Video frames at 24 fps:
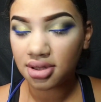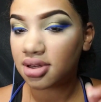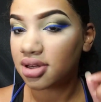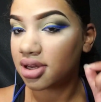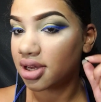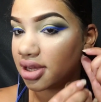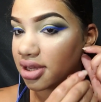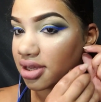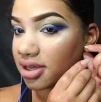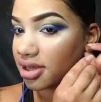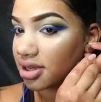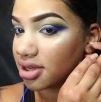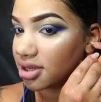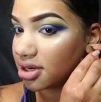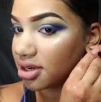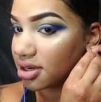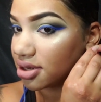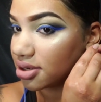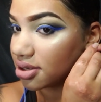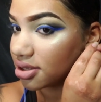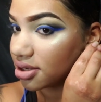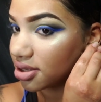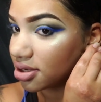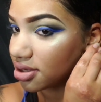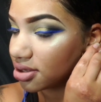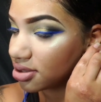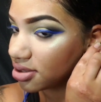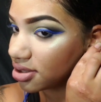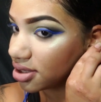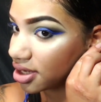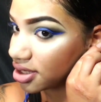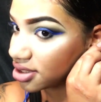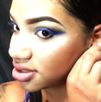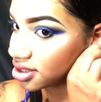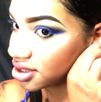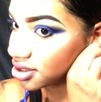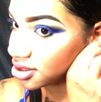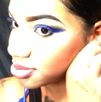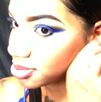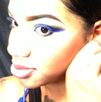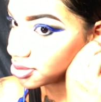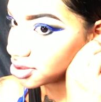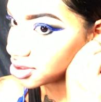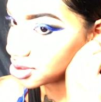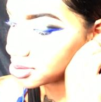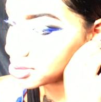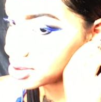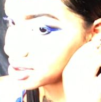Okay, yeah, there you go. That's how it's
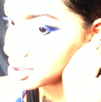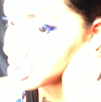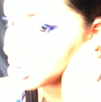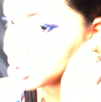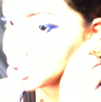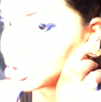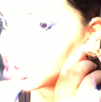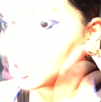supposed to be.